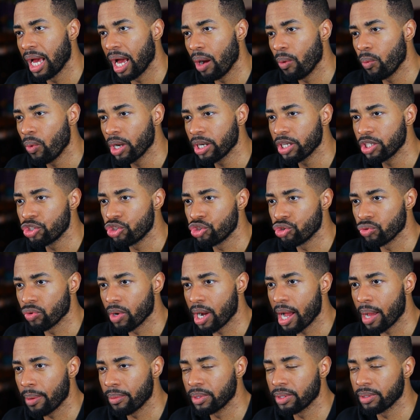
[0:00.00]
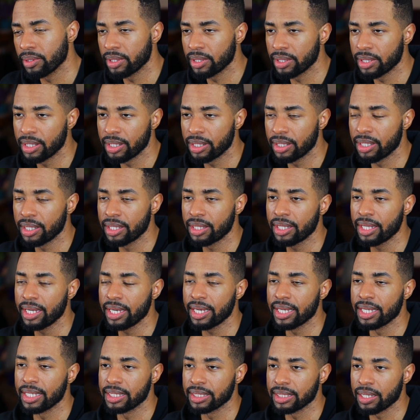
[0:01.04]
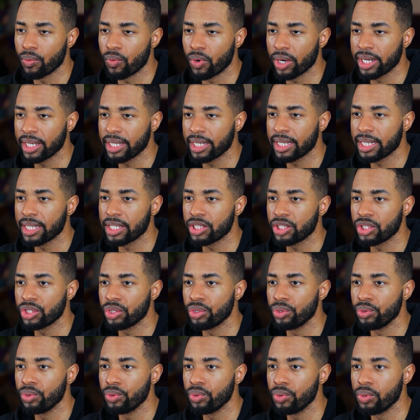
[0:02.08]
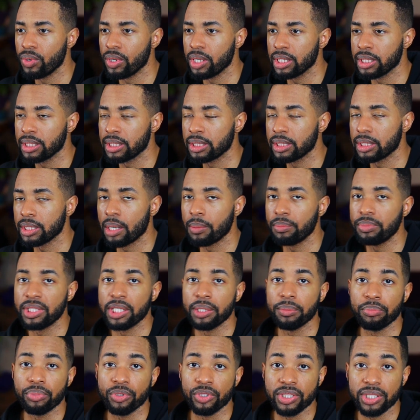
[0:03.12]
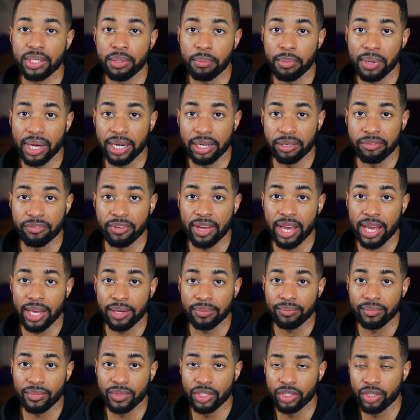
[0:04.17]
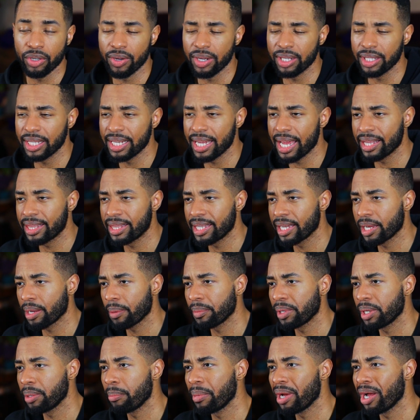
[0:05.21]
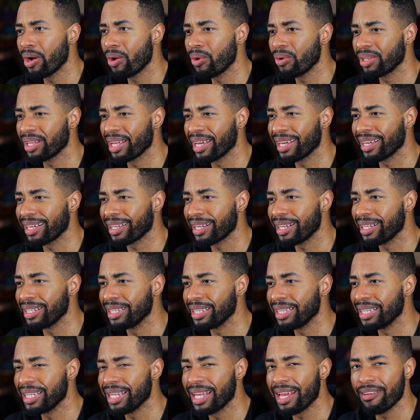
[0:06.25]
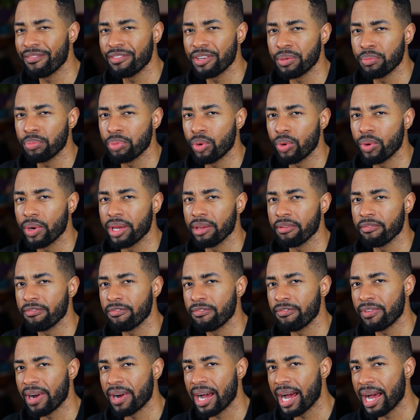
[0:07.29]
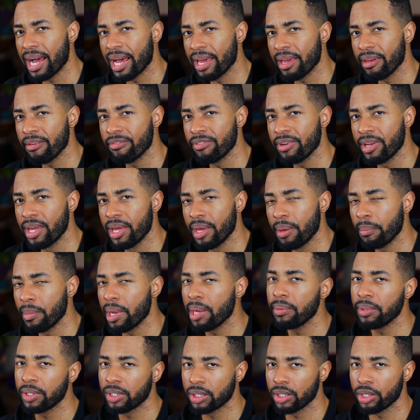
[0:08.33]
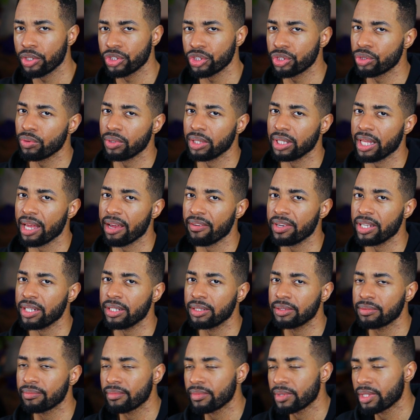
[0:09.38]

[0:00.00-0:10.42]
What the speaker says: I want to drop. The thing is, I want to get to sub 10% body fat. Currently, I think I'm at about like 11.5, maybe close to 11.